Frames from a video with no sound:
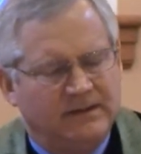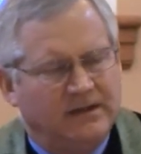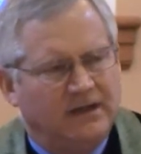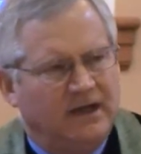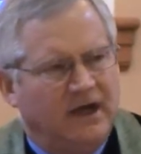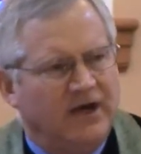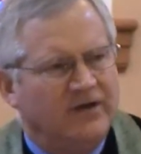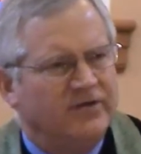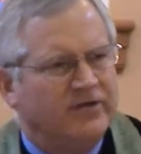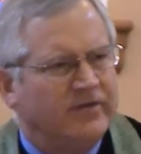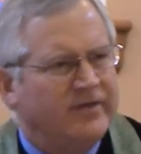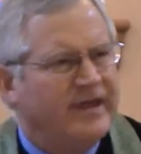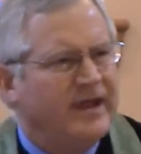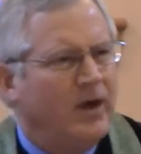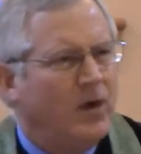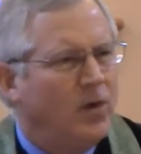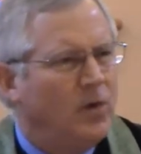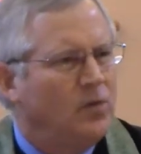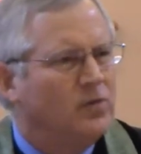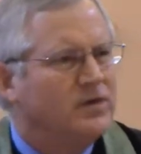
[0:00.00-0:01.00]
Under the
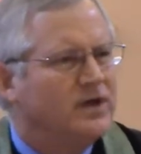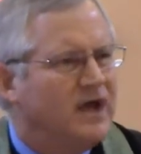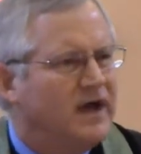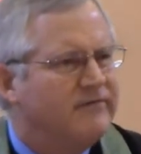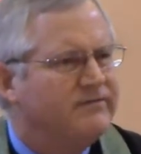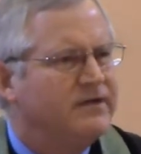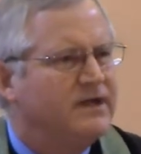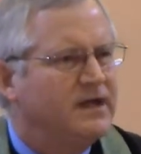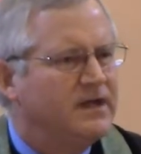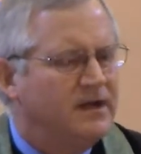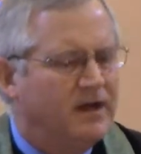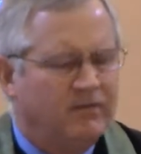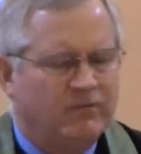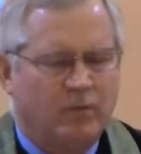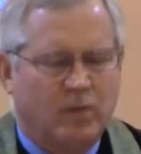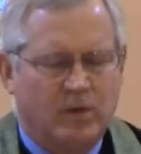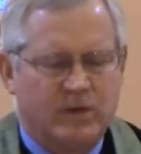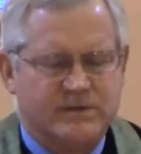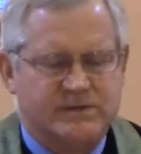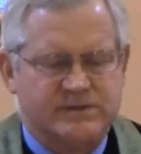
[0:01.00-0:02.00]
old covenant of
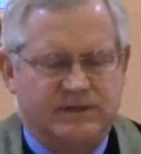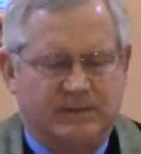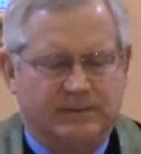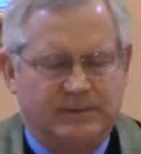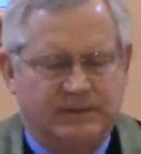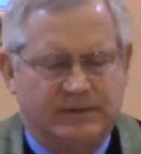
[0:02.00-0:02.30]
worship,